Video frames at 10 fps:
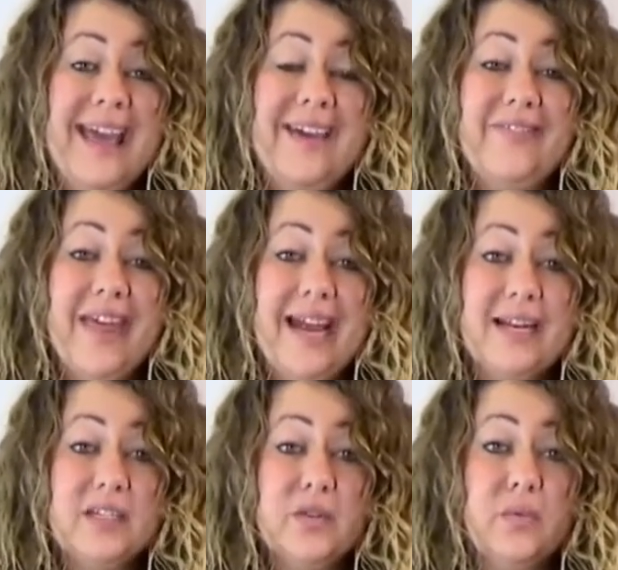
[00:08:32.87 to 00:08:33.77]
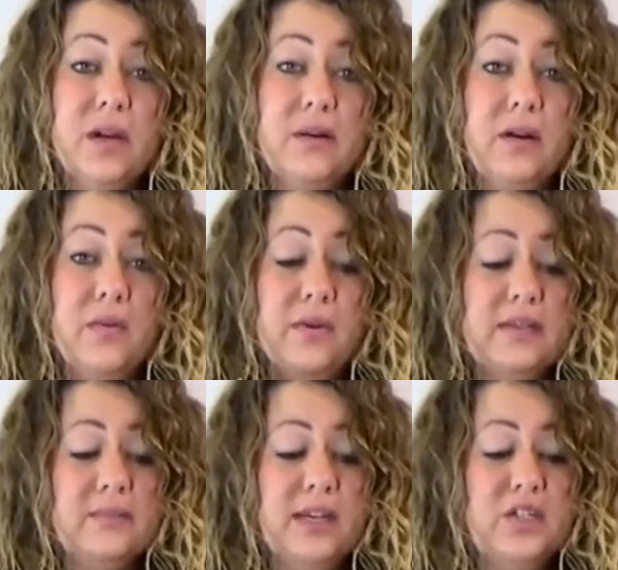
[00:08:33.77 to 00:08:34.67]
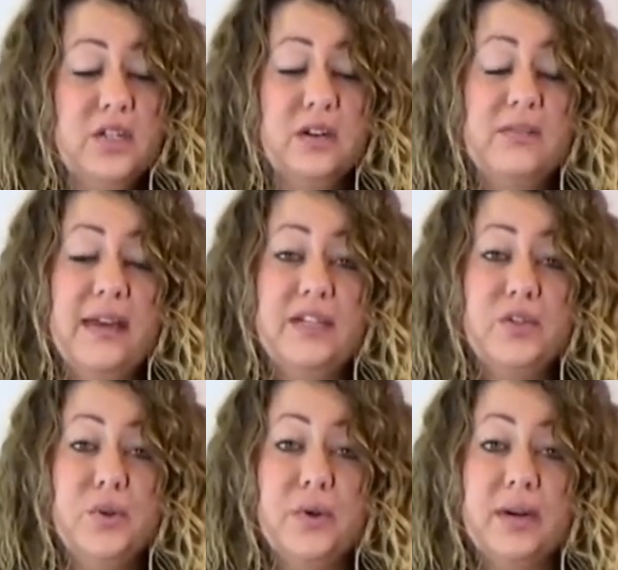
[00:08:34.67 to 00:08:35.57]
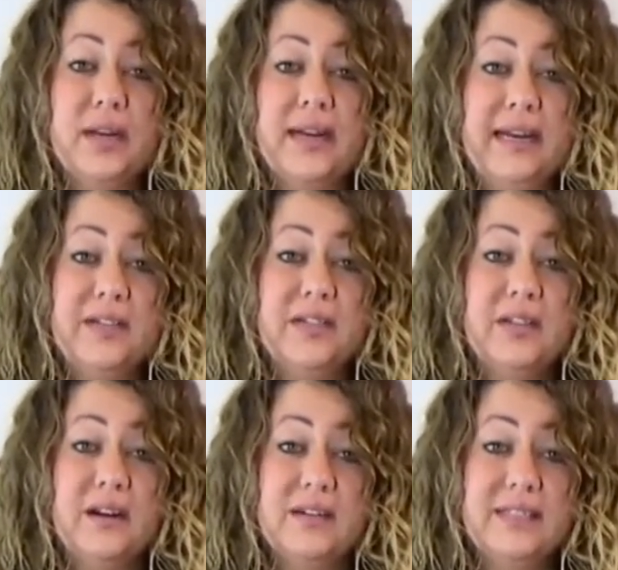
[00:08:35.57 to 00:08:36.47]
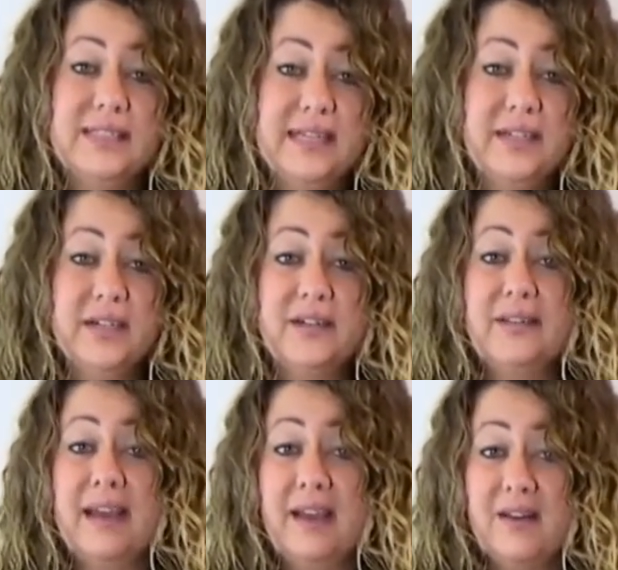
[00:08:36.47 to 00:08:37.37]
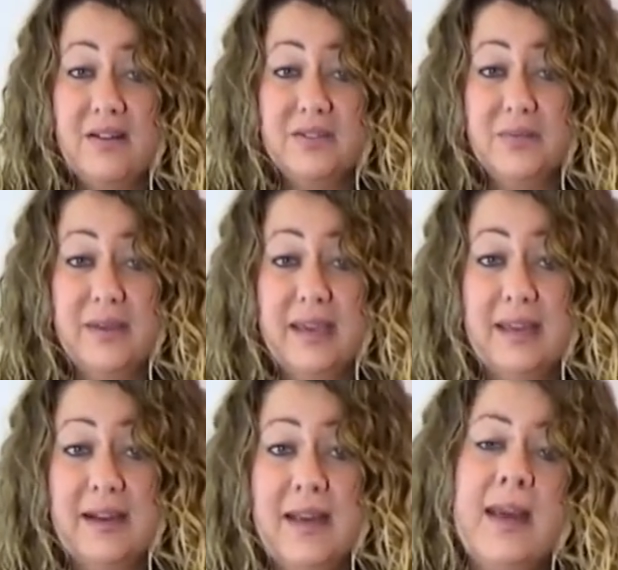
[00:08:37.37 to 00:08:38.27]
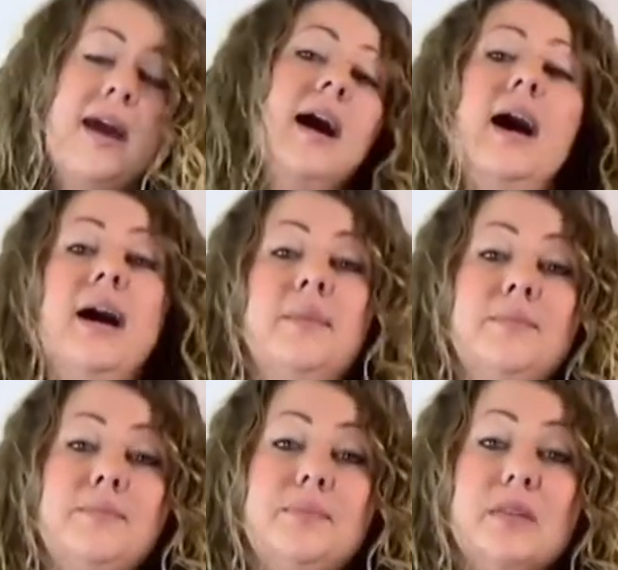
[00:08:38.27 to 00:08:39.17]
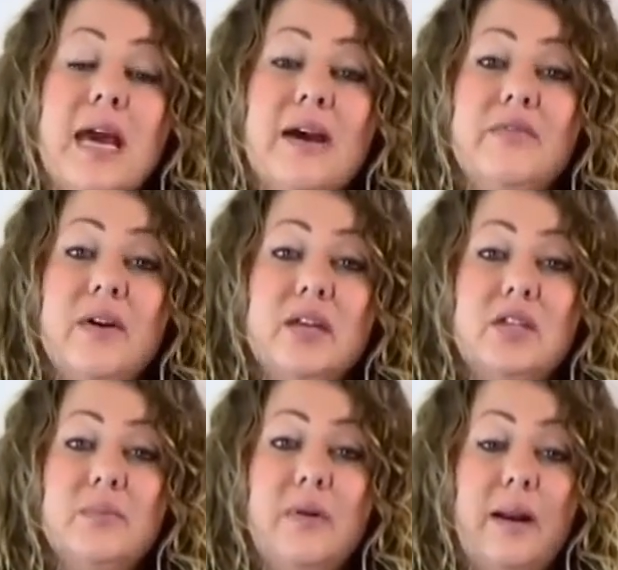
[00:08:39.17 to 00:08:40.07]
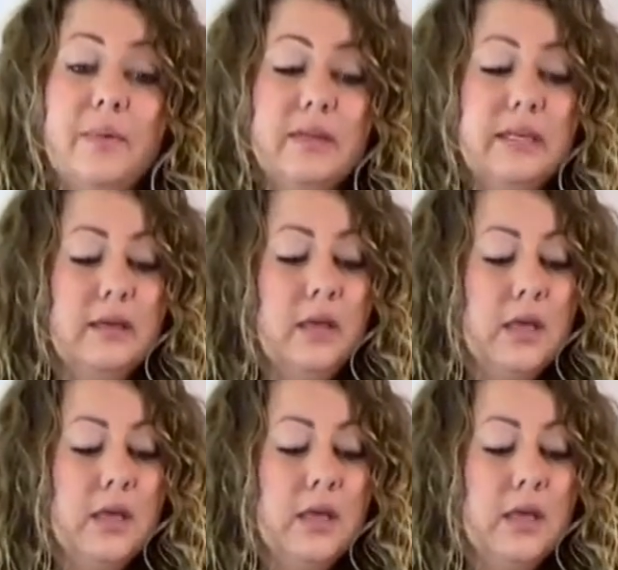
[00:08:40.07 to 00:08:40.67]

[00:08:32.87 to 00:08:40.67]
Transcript: If that doesn't work, always make sure that your connectors are centered. That can also make it not function properly.